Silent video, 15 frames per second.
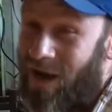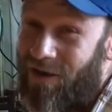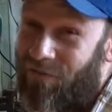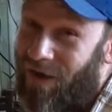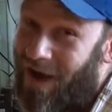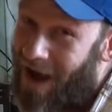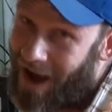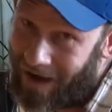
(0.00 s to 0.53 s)
if
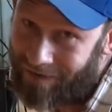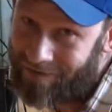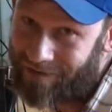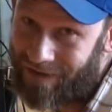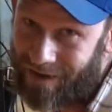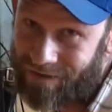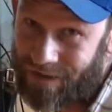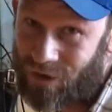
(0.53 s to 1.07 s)
I
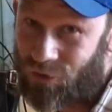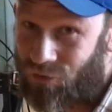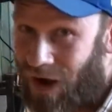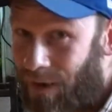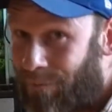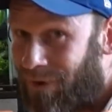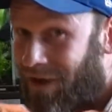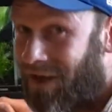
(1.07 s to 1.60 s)
accidentally
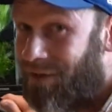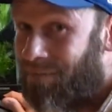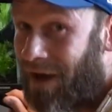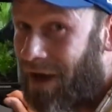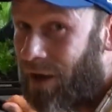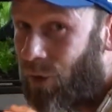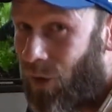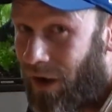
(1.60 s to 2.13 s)
drop it in my
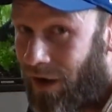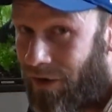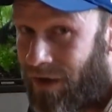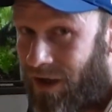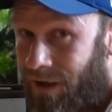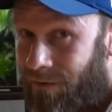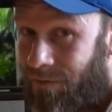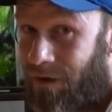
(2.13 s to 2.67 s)

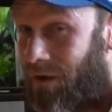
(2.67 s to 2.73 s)
aquarium,